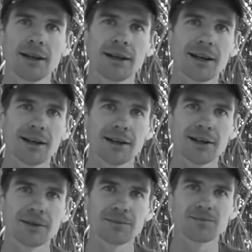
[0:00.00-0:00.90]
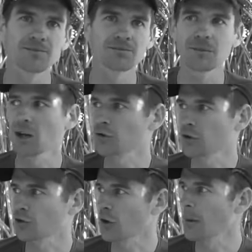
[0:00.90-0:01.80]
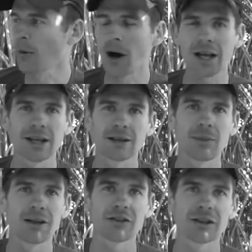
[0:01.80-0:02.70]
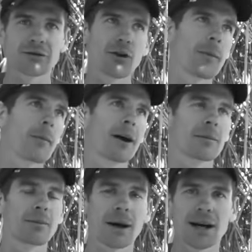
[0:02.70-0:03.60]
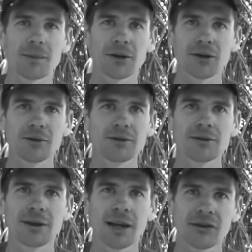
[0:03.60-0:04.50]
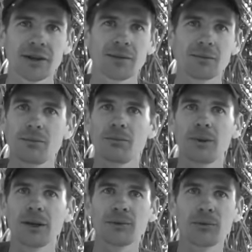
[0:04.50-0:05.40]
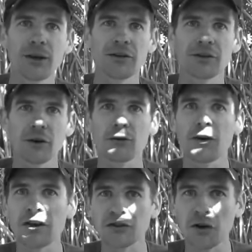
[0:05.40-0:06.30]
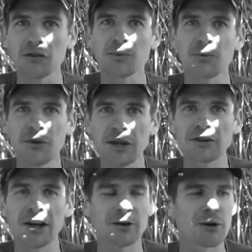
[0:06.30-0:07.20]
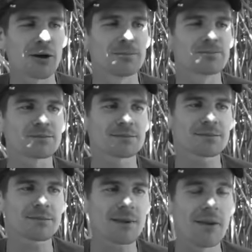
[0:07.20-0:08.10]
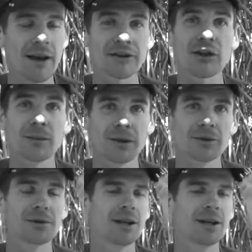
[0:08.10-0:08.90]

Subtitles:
and yeah, just ride my bike here, basically ride my back up the hill, and that's it, and pick some figs and go feast on some figs later on. That's going to be good.